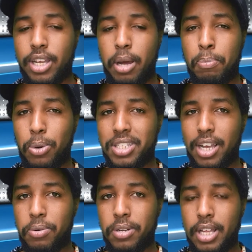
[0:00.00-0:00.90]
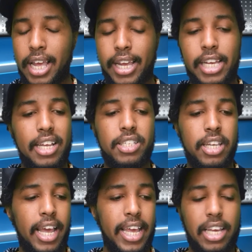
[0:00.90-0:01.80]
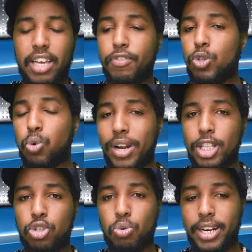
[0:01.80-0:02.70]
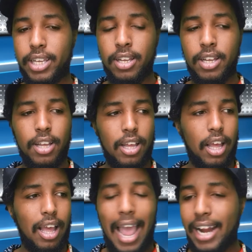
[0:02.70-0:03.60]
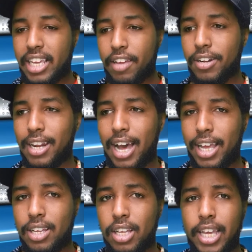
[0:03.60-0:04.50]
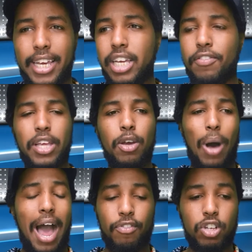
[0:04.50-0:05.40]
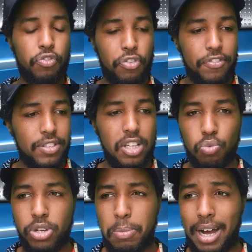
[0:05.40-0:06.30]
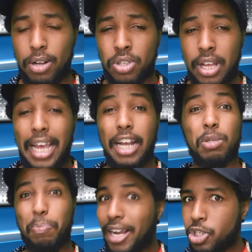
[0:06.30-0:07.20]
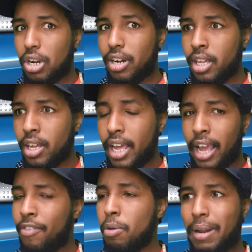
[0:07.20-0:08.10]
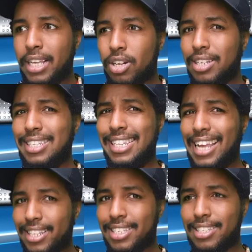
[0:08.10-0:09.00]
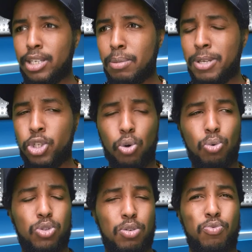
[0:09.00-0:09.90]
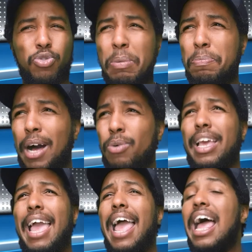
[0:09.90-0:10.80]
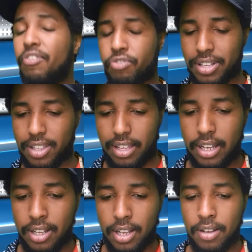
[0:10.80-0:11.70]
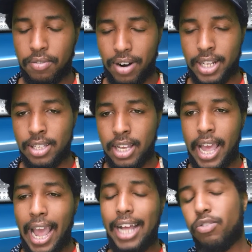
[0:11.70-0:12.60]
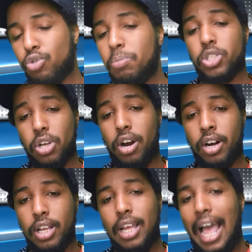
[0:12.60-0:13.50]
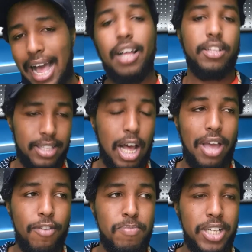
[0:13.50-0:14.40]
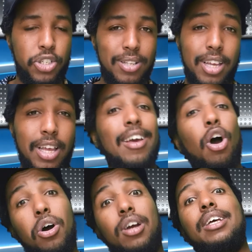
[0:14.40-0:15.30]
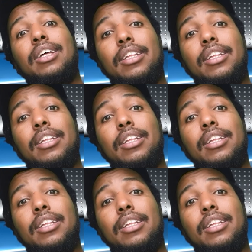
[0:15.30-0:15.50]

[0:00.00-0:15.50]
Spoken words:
to get bought out. He can give you 20-20 any given night. He will average 15 rebounds, especially if he plays on this Nets team. He's going to rebound everything, right? And the rumors are, now that I've mentioned it, are